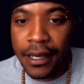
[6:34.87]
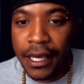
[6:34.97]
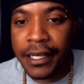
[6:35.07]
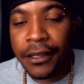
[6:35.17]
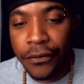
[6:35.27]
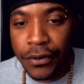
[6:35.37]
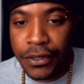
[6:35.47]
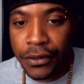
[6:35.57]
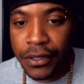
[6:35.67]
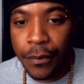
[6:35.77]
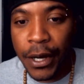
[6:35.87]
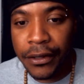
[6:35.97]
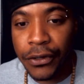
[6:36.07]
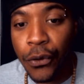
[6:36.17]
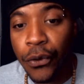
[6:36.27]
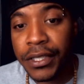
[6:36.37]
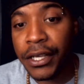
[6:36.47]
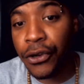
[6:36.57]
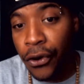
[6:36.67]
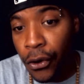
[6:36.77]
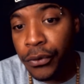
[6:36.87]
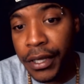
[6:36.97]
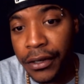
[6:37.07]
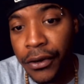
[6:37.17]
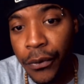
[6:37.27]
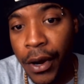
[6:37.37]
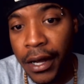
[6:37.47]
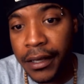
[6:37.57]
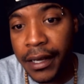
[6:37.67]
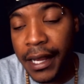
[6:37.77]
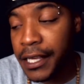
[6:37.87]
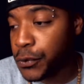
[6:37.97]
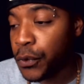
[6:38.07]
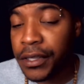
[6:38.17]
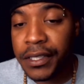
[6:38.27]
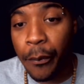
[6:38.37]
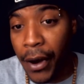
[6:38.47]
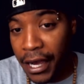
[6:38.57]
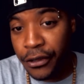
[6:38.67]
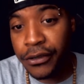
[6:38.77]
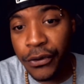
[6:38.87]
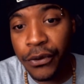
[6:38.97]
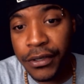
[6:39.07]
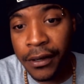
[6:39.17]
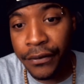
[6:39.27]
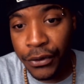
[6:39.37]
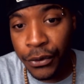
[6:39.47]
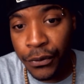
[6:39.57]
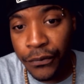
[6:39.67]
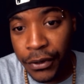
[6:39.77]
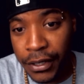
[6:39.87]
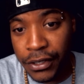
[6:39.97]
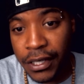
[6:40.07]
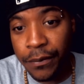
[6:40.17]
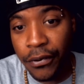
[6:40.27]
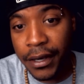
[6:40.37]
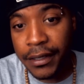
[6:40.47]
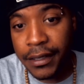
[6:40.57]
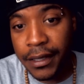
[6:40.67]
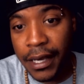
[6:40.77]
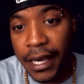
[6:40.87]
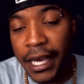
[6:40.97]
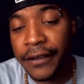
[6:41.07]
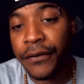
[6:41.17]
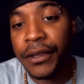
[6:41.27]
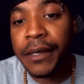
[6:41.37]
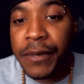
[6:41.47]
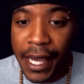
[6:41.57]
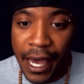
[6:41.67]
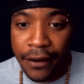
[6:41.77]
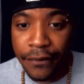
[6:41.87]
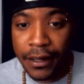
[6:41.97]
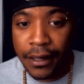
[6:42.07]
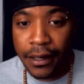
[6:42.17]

and did their research about the coins that you're holding in your wallet and is willing to buy those coins off of you for the cheap price and for them to have it